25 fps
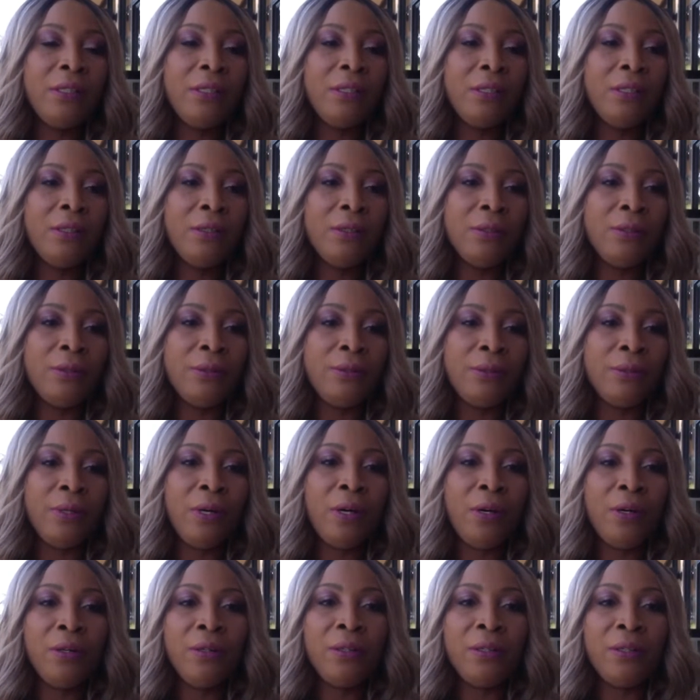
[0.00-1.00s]
Oh,
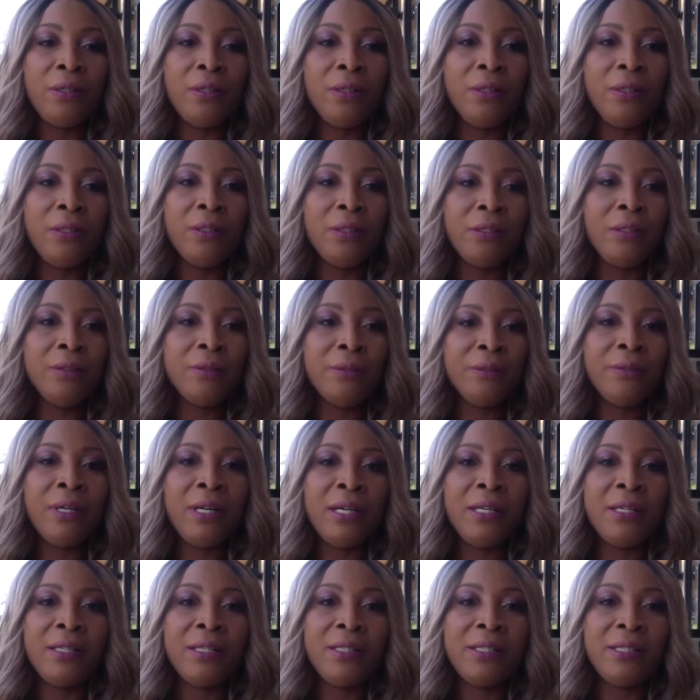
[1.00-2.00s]
all
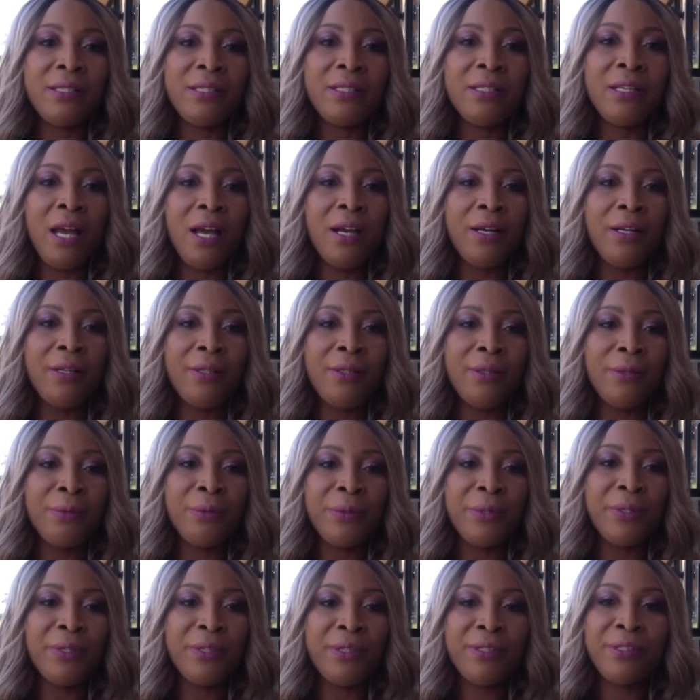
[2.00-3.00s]
right, this is not gonna
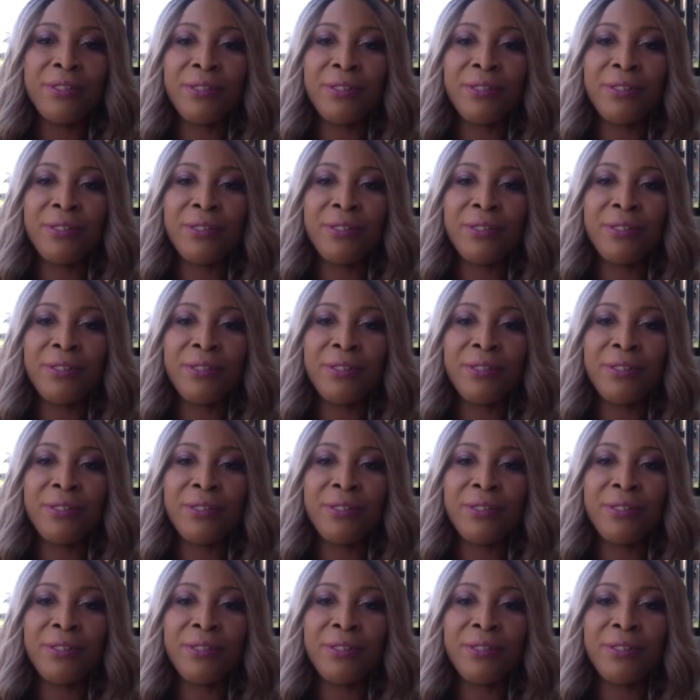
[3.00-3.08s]
work.